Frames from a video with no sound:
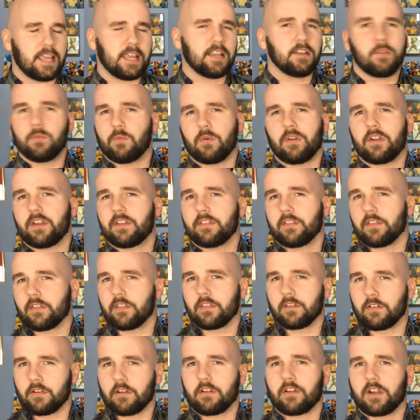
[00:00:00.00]
kind of worried
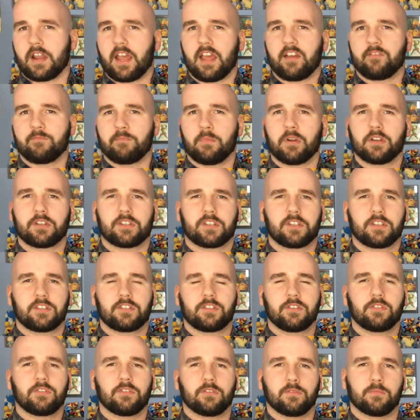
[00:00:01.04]
that they're not going to have much to
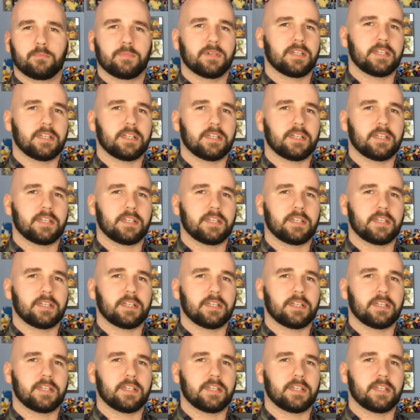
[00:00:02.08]
show,